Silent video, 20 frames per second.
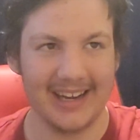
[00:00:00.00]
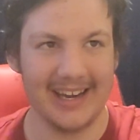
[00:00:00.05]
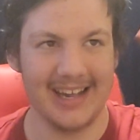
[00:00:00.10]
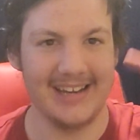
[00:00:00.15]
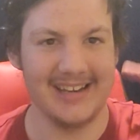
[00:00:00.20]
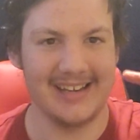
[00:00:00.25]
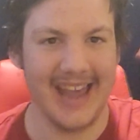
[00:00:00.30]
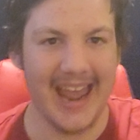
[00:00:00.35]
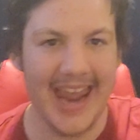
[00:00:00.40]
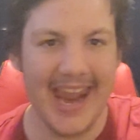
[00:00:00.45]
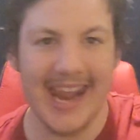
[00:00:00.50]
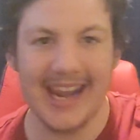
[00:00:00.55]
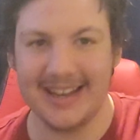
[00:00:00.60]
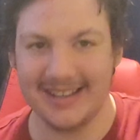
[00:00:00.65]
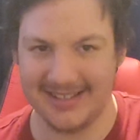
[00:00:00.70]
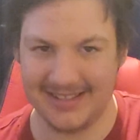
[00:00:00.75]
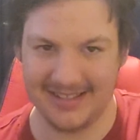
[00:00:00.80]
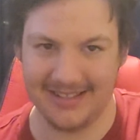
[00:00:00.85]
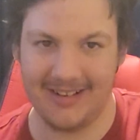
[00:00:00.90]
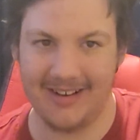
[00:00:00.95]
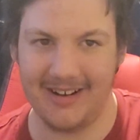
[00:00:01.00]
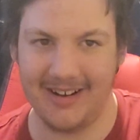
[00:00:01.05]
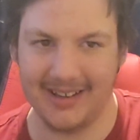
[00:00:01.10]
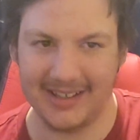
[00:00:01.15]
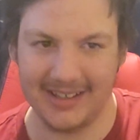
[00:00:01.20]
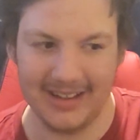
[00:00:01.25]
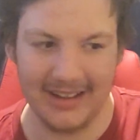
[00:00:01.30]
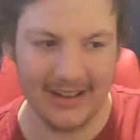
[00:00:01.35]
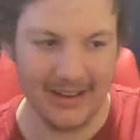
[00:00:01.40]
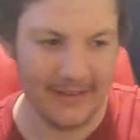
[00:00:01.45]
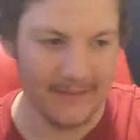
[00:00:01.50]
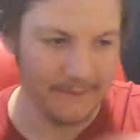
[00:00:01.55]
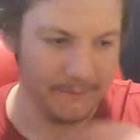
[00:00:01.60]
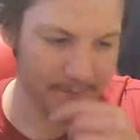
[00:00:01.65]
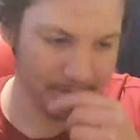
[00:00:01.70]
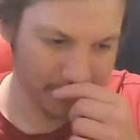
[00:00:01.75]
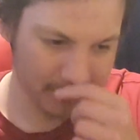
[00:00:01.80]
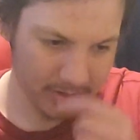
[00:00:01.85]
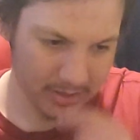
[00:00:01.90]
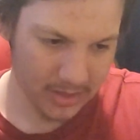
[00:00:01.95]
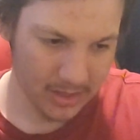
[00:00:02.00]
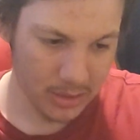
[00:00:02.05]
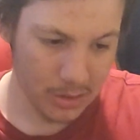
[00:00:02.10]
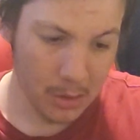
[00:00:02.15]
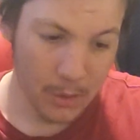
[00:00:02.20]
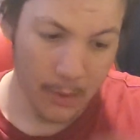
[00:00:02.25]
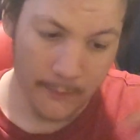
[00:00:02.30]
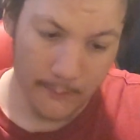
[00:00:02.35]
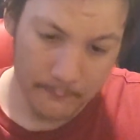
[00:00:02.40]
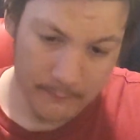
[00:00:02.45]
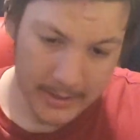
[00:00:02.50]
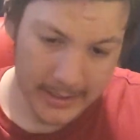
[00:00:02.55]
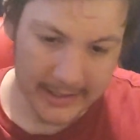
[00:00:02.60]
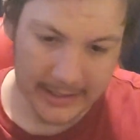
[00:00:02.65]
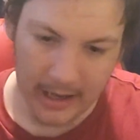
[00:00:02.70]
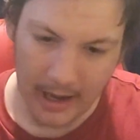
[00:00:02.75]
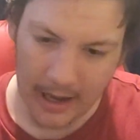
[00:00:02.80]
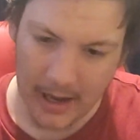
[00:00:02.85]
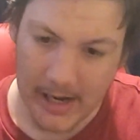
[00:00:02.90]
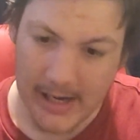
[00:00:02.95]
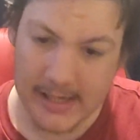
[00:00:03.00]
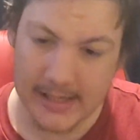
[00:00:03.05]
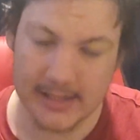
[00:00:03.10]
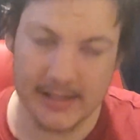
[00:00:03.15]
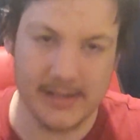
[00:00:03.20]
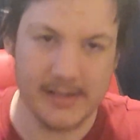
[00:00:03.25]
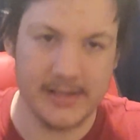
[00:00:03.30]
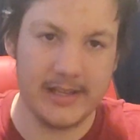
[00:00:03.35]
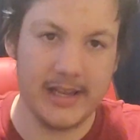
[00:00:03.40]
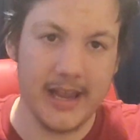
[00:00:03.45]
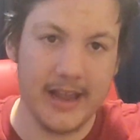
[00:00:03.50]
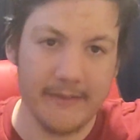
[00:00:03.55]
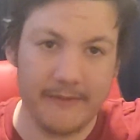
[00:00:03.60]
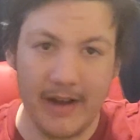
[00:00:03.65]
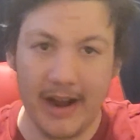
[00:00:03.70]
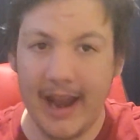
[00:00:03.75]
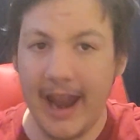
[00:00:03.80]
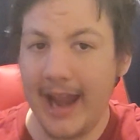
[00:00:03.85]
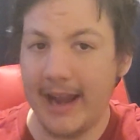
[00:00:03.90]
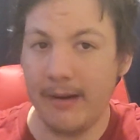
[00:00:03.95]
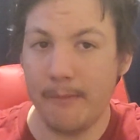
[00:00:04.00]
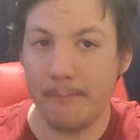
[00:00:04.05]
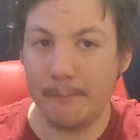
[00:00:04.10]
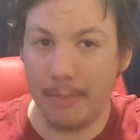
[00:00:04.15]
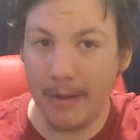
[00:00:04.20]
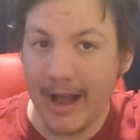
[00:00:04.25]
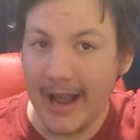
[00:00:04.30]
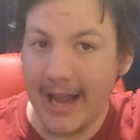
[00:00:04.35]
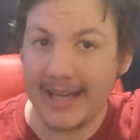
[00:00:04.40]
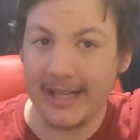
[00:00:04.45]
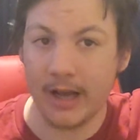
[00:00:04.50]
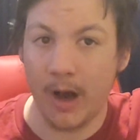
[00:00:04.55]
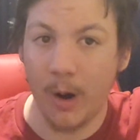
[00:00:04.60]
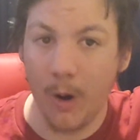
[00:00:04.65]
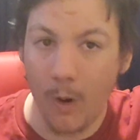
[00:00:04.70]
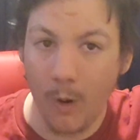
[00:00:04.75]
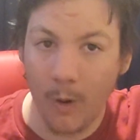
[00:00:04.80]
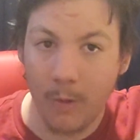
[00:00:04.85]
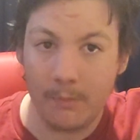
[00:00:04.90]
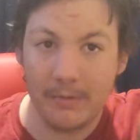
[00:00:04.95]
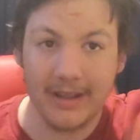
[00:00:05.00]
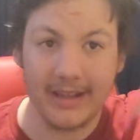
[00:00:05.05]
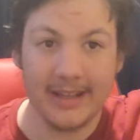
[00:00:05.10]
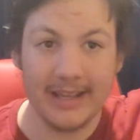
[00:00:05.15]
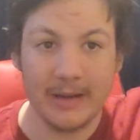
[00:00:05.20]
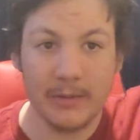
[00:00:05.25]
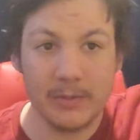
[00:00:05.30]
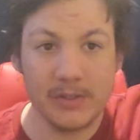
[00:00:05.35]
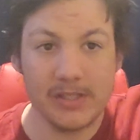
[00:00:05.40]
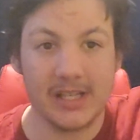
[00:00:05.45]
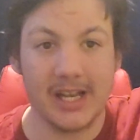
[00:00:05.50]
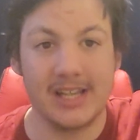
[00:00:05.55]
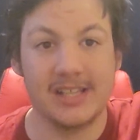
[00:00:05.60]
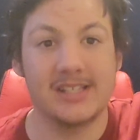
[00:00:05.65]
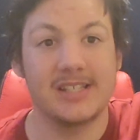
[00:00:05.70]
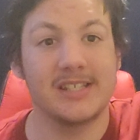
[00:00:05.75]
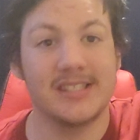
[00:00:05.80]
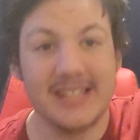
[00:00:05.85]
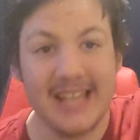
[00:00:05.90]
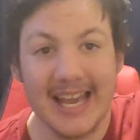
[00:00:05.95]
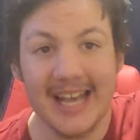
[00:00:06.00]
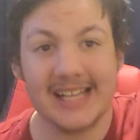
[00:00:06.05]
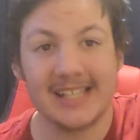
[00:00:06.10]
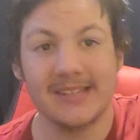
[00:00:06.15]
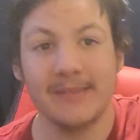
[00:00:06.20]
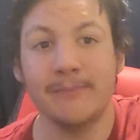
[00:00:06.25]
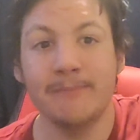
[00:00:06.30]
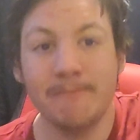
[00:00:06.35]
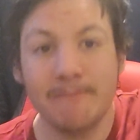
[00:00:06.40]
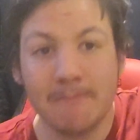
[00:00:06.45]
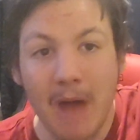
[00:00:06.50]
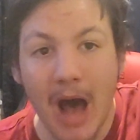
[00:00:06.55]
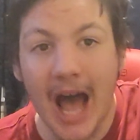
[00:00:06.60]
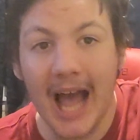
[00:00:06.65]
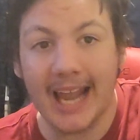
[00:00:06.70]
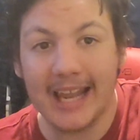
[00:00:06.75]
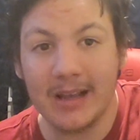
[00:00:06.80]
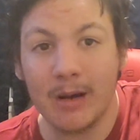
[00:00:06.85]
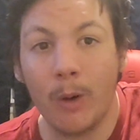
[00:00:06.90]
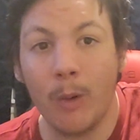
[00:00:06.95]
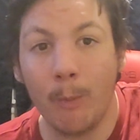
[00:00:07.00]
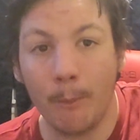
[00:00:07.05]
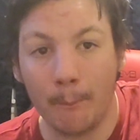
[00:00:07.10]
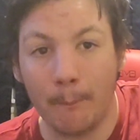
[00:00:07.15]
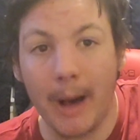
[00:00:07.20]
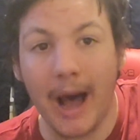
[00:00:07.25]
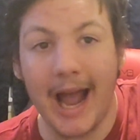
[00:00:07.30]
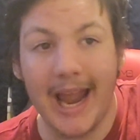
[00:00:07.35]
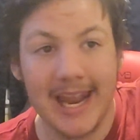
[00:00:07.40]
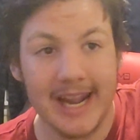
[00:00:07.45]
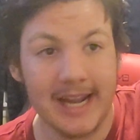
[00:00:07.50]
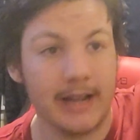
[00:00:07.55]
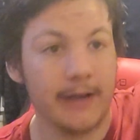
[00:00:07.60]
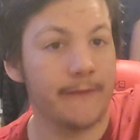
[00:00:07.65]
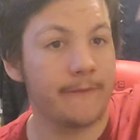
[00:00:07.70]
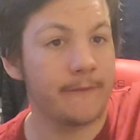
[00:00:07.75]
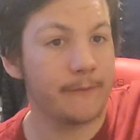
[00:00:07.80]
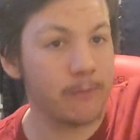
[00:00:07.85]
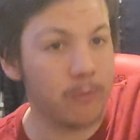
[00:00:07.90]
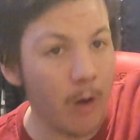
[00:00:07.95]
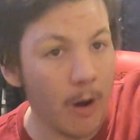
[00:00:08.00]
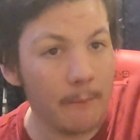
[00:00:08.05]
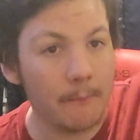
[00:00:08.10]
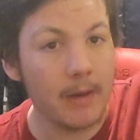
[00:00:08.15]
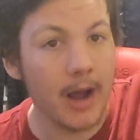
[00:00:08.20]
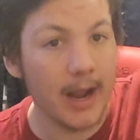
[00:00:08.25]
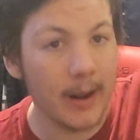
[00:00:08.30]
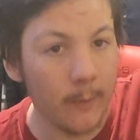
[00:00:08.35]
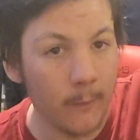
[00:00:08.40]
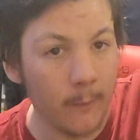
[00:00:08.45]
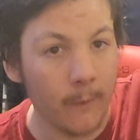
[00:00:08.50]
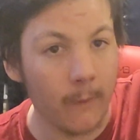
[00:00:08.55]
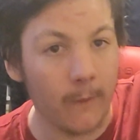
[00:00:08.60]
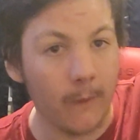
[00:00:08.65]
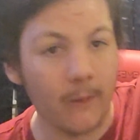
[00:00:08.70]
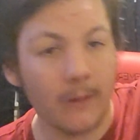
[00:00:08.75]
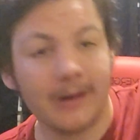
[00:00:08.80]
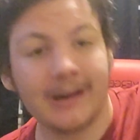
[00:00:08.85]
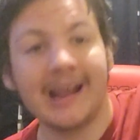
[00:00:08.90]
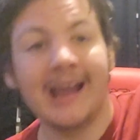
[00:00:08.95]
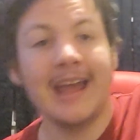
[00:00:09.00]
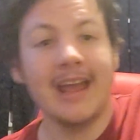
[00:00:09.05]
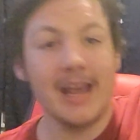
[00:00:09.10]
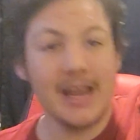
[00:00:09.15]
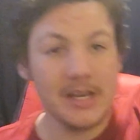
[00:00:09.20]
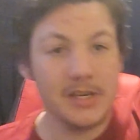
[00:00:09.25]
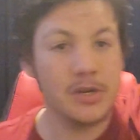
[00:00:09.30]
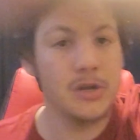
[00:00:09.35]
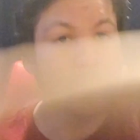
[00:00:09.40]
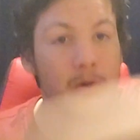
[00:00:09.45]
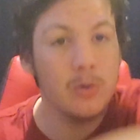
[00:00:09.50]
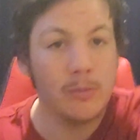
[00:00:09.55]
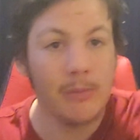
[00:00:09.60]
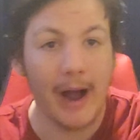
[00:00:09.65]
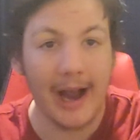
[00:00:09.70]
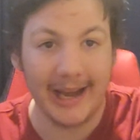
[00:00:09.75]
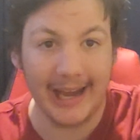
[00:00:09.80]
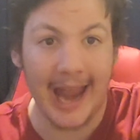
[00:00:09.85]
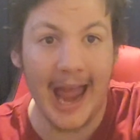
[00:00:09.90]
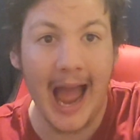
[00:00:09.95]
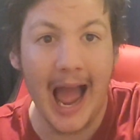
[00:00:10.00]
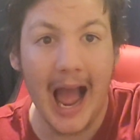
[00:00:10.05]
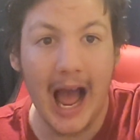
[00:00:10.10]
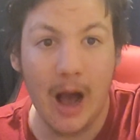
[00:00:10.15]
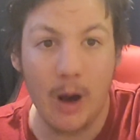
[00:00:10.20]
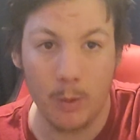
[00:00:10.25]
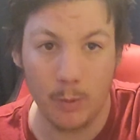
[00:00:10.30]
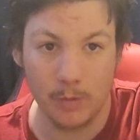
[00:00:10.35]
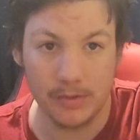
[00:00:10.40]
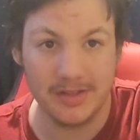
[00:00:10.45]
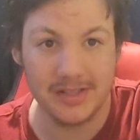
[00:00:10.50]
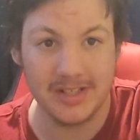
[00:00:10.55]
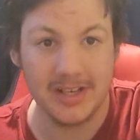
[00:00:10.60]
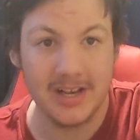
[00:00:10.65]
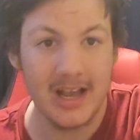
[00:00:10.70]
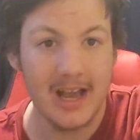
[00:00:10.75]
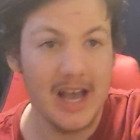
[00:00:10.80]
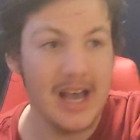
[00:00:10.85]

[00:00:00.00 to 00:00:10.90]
gonna take as long. Because if I had a bike home, it was a 6-mile bike from my work to my house.